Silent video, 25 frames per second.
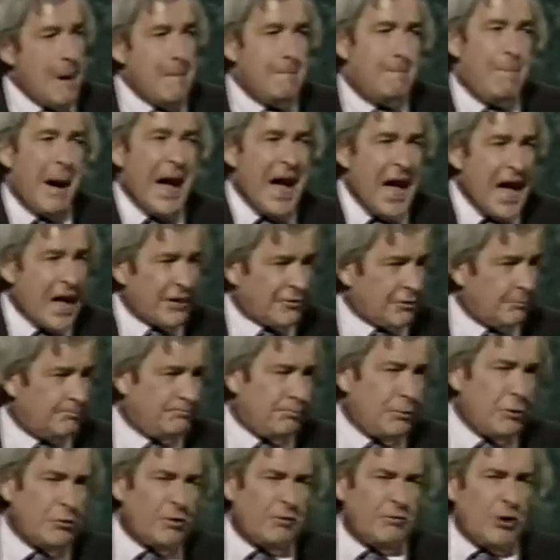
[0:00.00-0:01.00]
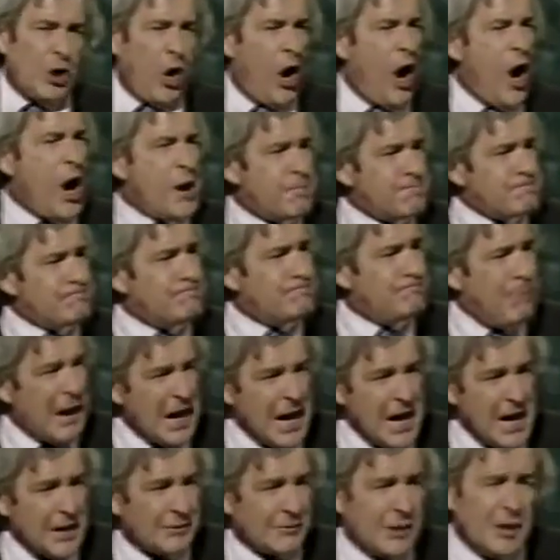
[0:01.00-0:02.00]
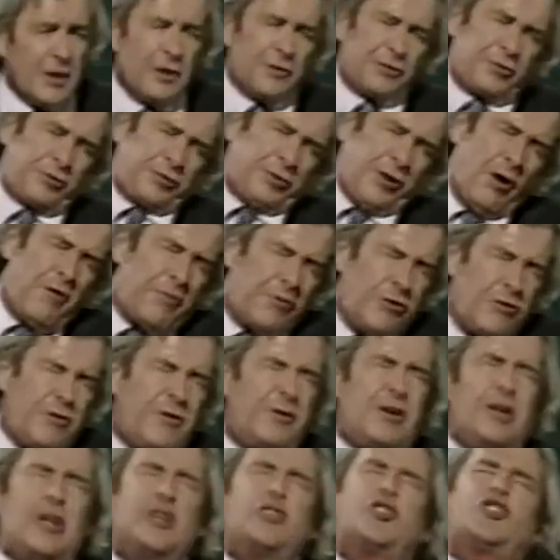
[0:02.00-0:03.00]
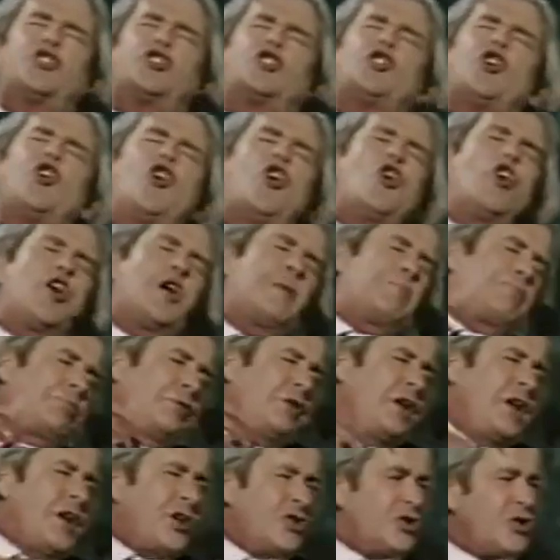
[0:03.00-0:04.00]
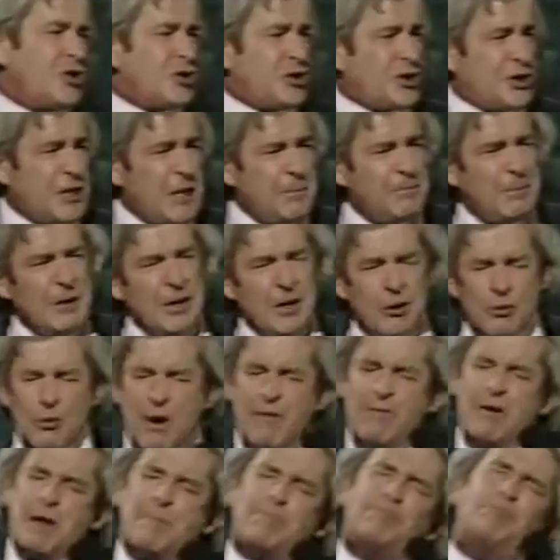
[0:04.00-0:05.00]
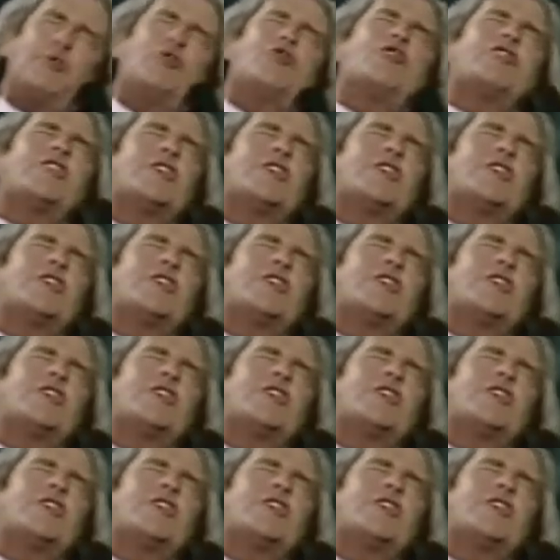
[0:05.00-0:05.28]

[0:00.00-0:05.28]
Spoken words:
bath, beautiful hot bath, soporific joy, pleasure seeping into every pore